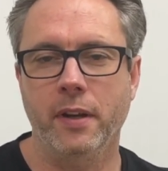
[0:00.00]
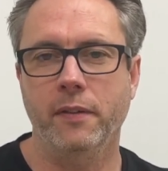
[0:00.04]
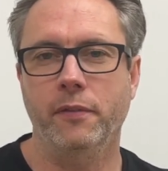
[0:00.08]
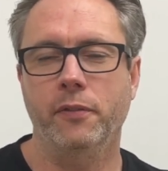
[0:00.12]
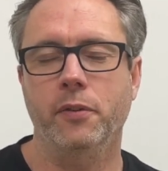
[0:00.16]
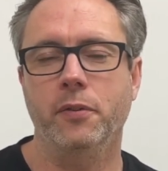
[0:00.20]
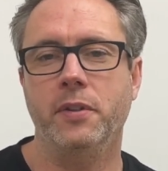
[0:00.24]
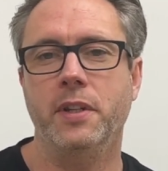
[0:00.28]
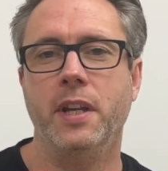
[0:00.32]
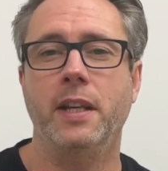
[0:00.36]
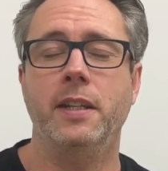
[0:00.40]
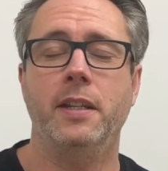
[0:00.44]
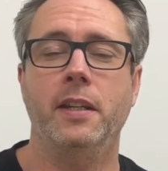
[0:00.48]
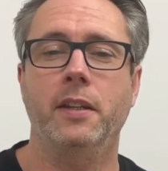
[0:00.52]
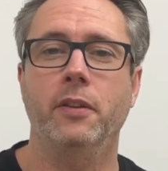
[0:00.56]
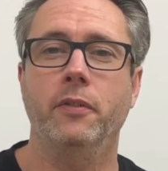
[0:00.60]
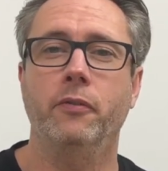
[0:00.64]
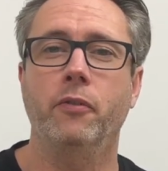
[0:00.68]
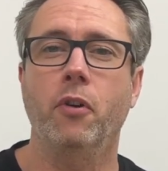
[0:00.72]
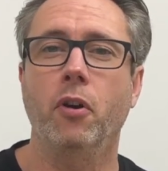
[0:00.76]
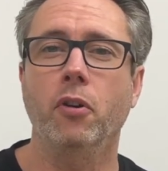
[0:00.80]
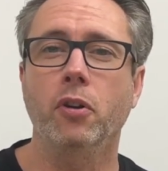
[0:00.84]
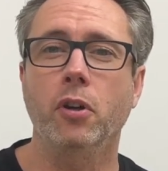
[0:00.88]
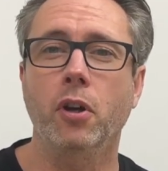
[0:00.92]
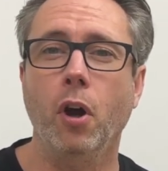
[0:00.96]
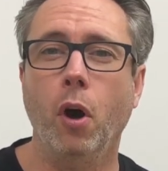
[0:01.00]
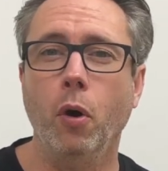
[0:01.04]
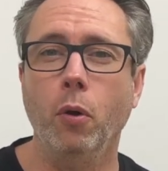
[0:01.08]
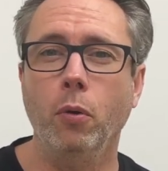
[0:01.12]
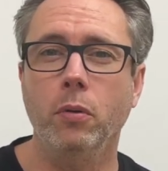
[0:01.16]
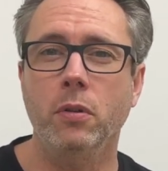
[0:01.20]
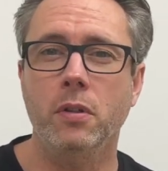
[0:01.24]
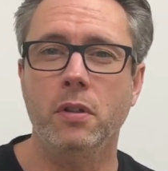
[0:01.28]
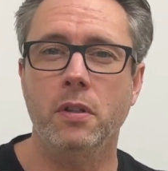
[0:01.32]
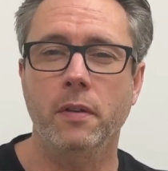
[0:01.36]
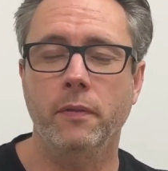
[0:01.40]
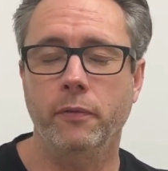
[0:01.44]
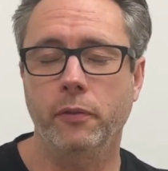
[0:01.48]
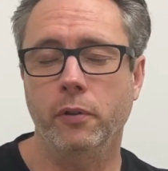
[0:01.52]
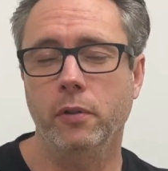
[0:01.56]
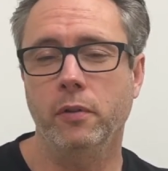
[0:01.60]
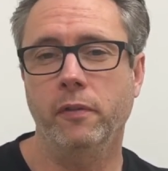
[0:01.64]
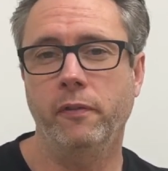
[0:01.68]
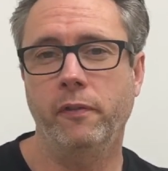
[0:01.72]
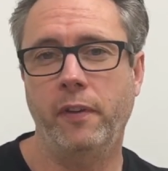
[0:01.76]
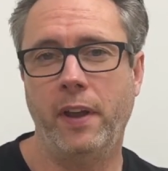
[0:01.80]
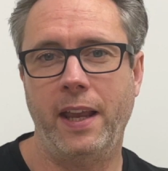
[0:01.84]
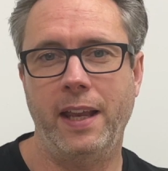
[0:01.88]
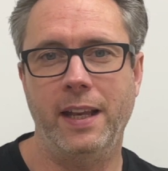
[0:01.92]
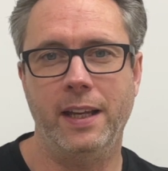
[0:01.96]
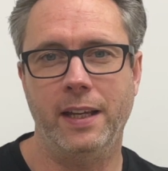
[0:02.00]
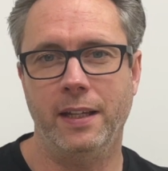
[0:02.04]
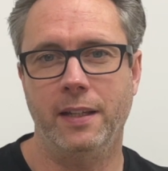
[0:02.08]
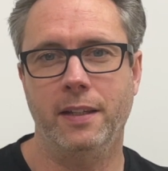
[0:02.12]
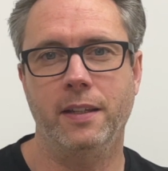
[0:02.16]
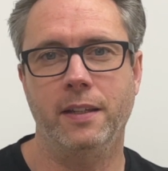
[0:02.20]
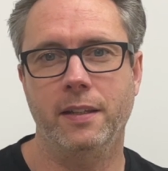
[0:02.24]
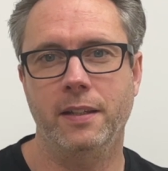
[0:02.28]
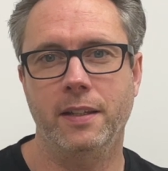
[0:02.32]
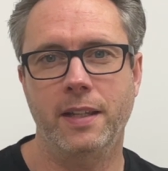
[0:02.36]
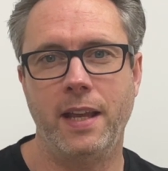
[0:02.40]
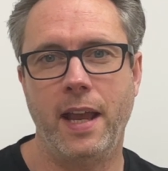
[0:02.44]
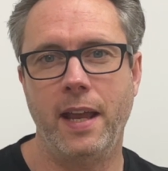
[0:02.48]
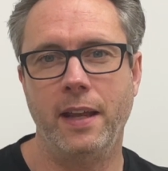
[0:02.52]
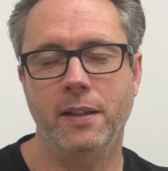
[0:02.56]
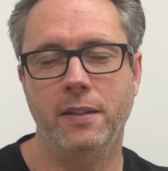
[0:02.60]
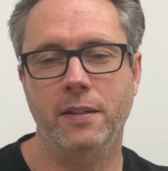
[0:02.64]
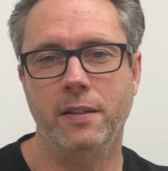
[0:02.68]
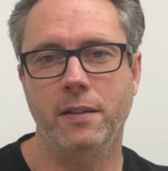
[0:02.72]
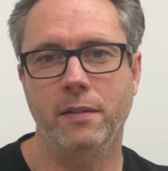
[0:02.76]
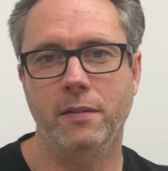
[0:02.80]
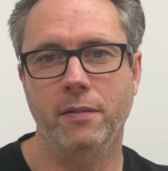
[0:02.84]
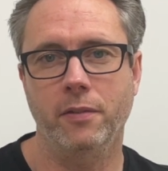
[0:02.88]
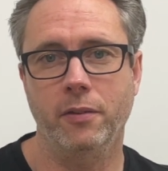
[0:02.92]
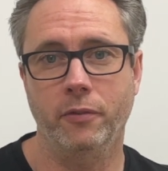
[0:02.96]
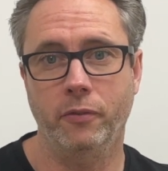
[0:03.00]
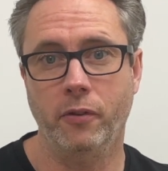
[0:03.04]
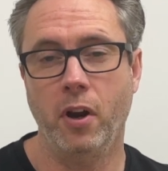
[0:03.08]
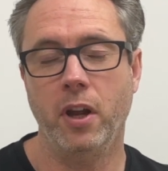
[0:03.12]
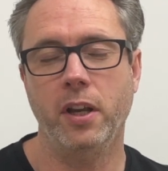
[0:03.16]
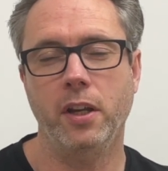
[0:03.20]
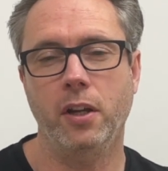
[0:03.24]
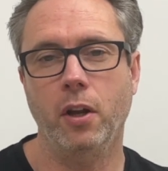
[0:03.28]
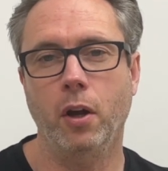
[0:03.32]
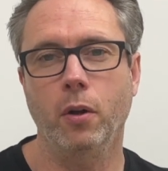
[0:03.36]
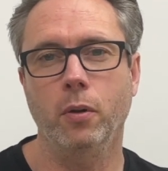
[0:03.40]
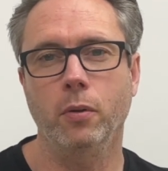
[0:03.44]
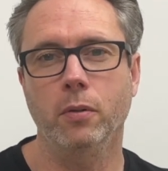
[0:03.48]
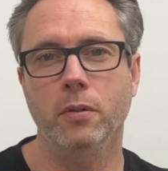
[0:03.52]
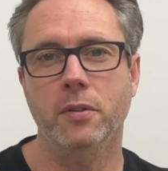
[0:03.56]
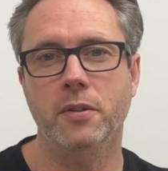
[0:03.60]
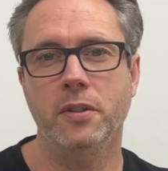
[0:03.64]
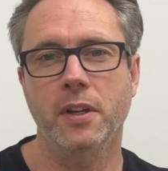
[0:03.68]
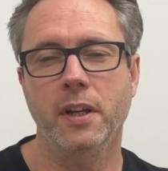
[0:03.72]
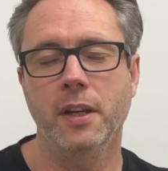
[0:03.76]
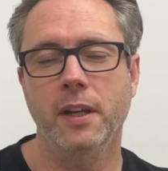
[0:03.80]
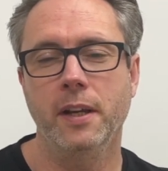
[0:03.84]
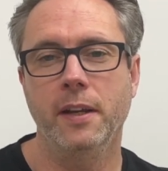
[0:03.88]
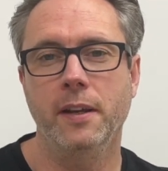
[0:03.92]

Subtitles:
If you're setting the wrong goals, if you're failing to set the right goals,